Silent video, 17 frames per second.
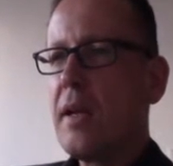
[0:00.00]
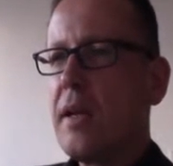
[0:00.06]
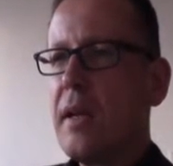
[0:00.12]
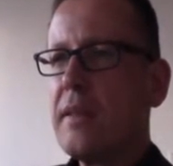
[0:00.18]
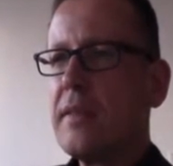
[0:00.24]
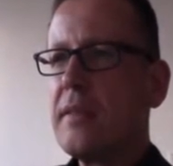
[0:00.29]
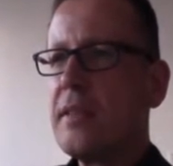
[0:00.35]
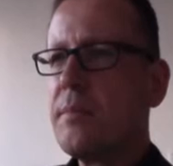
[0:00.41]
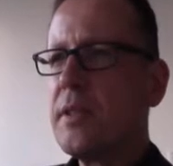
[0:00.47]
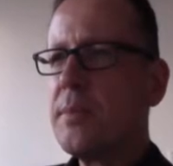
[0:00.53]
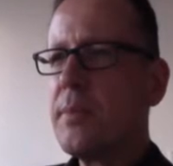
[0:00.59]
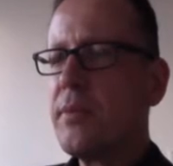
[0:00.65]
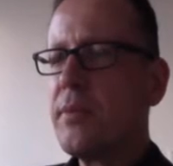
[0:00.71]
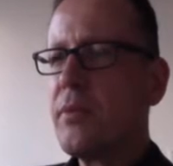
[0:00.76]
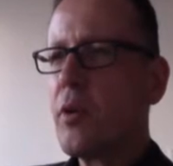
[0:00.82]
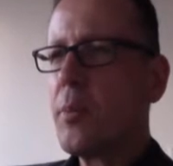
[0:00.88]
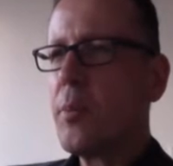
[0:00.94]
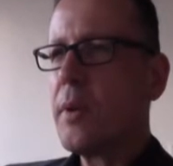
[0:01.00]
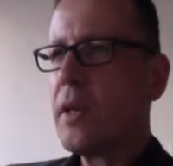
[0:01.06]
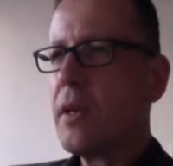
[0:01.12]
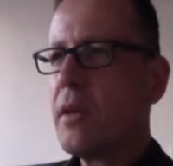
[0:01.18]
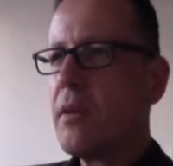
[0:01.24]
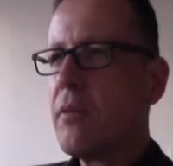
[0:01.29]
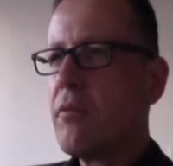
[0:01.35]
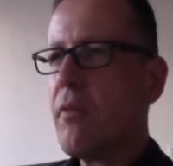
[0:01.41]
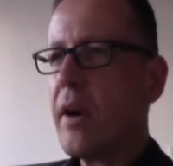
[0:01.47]
And the system is
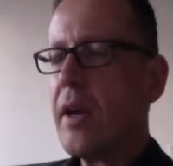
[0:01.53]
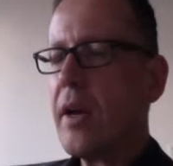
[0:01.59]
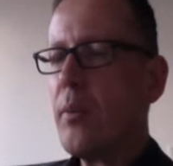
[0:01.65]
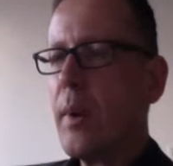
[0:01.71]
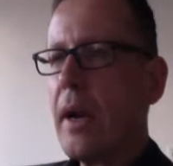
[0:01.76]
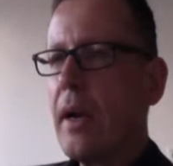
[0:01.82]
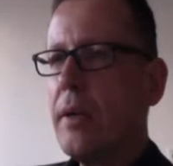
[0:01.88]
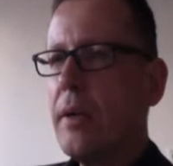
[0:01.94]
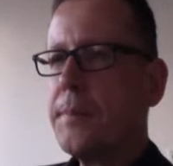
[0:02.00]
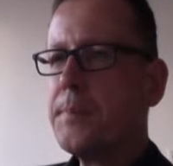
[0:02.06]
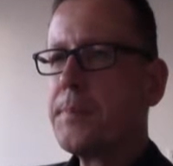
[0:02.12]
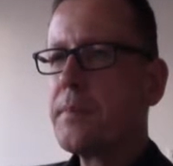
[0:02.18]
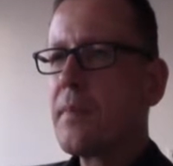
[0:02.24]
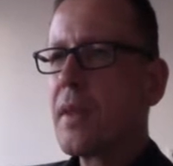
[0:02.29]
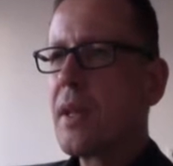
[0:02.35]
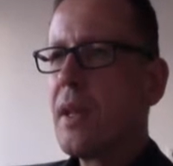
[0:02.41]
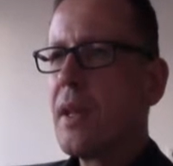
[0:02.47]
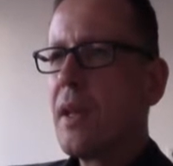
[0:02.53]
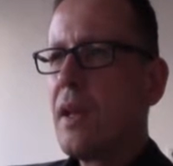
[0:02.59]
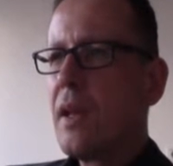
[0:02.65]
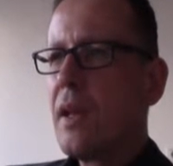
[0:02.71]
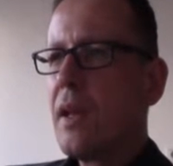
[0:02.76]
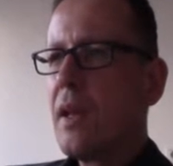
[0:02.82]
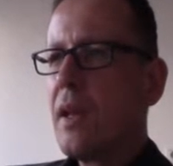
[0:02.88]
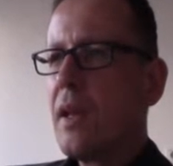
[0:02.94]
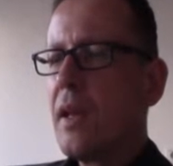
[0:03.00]
performing very well,
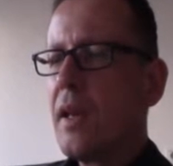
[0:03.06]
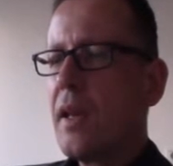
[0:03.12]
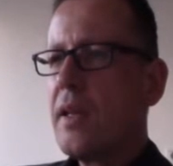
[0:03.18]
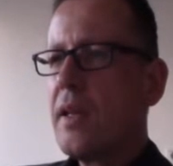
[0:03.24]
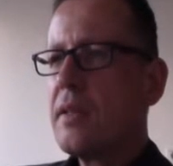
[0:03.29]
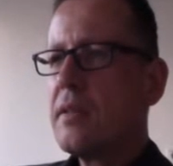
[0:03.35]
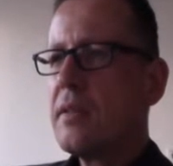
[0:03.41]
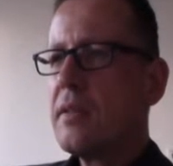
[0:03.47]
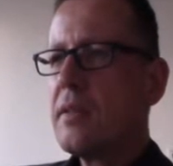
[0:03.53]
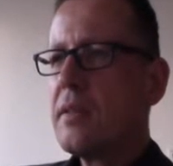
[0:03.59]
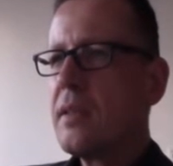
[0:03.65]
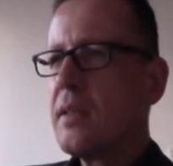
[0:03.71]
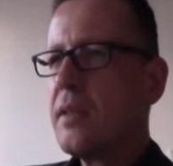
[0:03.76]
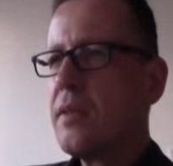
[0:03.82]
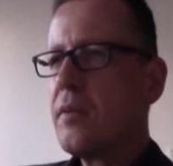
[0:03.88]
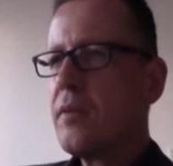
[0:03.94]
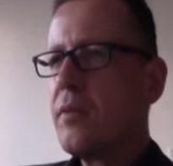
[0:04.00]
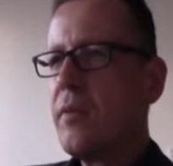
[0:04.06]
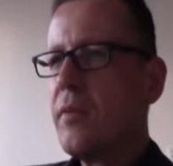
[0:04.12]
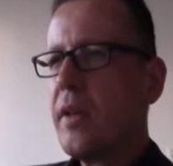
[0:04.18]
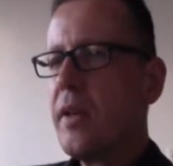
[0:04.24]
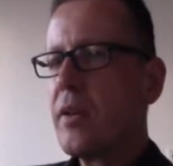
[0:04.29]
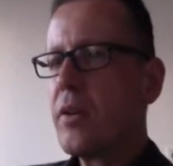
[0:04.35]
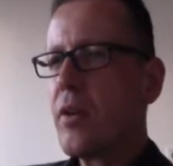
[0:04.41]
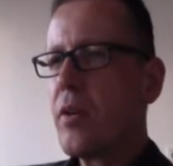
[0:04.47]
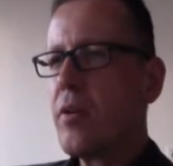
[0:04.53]
and we
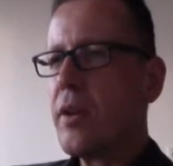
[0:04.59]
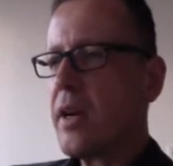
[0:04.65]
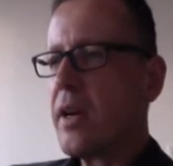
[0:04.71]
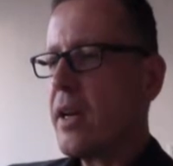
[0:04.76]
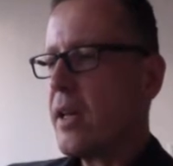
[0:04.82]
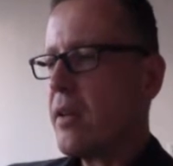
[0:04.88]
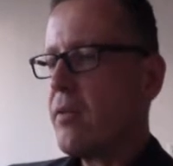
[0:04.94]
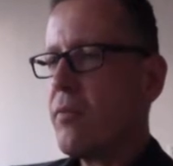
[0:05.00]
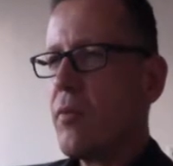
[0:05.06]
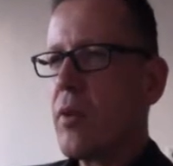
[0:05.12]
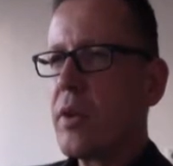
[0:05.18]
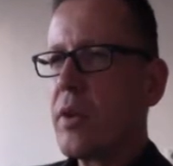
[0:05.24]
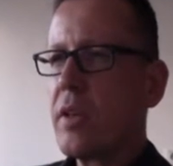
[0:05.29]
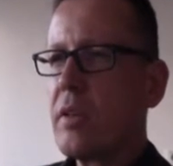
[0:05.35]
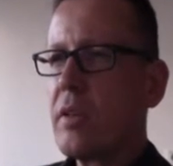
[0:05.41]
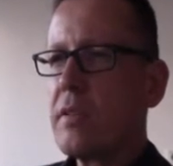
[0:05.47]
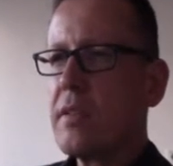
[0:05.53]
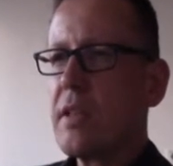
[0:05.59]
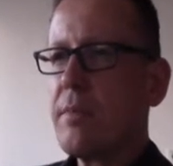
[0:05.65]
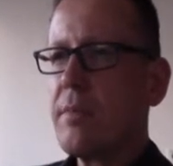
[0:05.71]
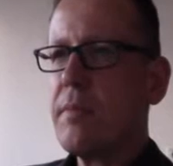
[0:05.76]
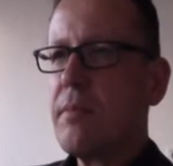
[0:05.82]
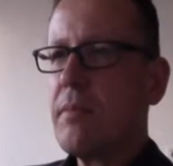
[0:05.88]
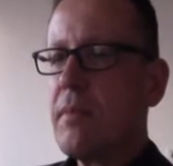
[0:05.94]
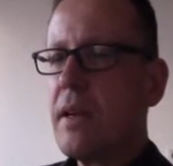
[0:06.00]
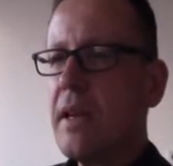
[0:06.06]
are currently working on
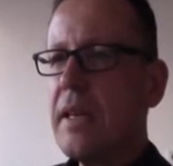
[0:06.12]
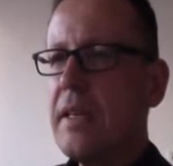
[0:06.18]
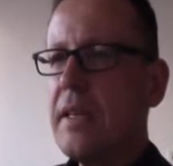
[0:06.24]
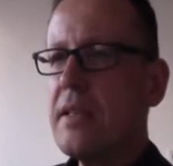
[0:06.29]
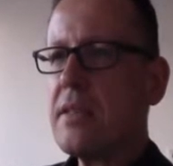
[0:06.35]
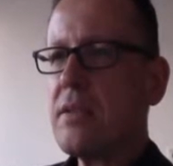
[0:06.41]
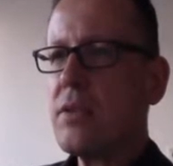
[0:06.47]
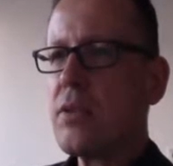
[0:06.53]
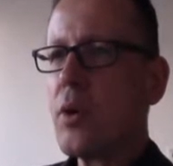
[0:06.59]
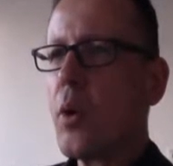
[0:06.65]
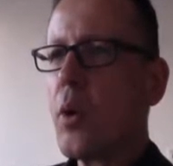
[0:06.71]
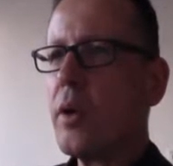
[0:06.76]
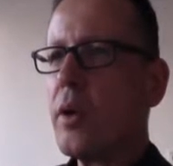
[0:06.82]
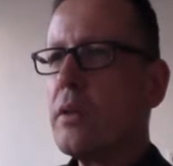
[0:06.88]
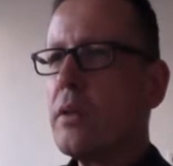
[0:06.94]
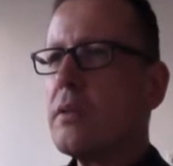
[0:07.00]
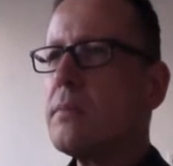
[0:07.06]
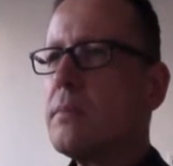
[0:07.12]
some leads in Jordan.